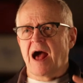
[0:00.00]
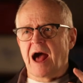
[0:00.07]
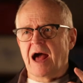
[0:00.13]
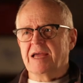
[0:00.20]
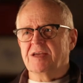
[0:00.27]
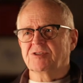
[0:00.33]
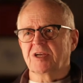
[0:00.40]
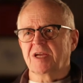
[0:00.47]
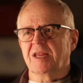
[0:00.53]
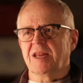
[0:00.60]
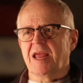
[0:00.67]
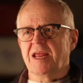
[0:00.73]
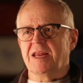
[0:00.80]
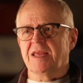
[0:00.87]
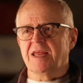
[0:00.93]
I as a
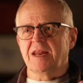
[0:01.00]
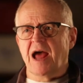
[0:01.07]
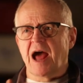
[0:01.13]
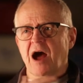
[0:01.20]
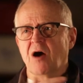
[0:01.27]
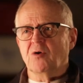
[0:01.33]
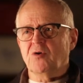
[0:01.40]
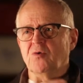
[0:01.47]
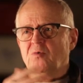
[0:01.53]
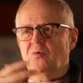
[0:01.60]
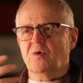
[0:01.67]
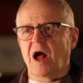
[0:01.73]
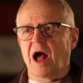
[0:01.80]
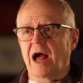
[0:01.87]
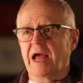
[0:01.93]
Canadian, how
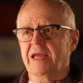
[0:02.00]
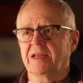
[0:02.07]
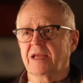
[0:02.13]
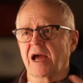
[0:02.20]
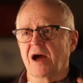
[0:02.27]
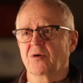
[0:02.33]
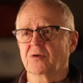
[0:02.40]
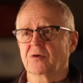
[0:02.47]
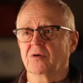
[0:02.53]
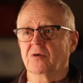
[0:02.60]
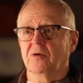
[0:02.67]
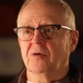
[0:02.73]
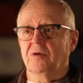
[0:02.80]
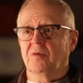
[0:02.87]
do I encounter,